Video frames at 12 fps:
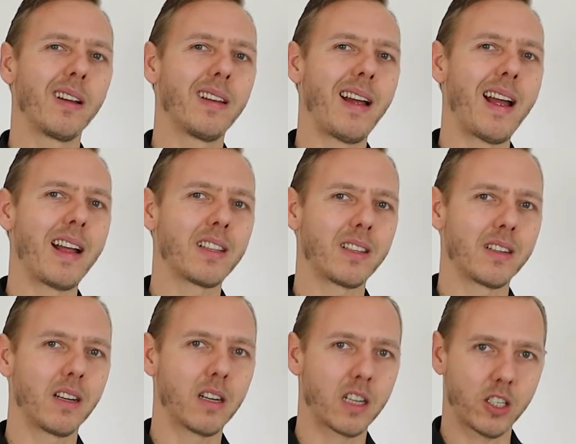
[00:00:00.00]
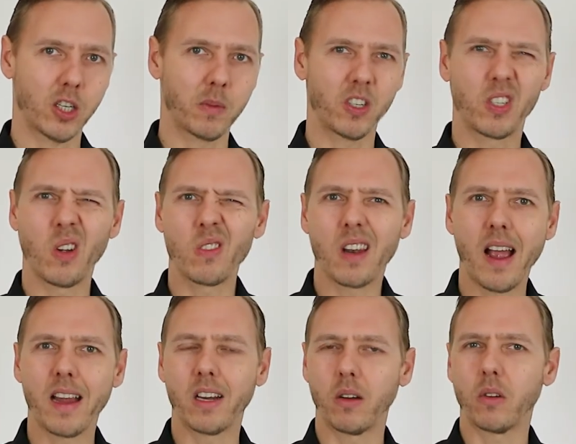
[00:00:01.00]
that customers don't
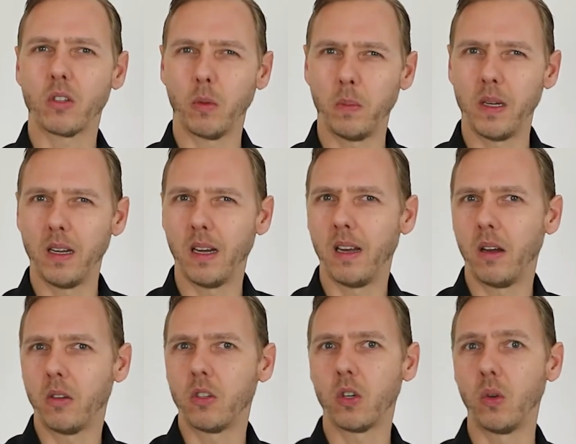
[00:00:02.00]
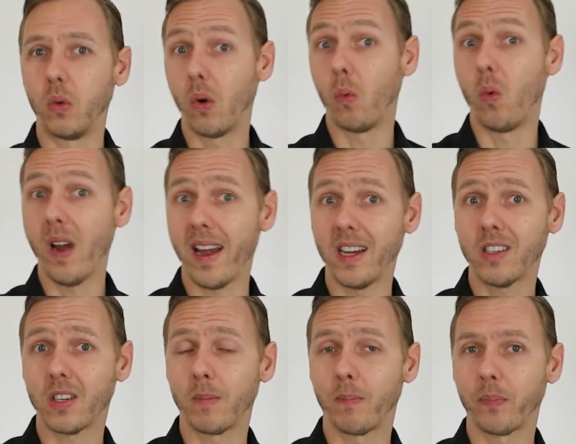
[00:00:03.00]
like to wait,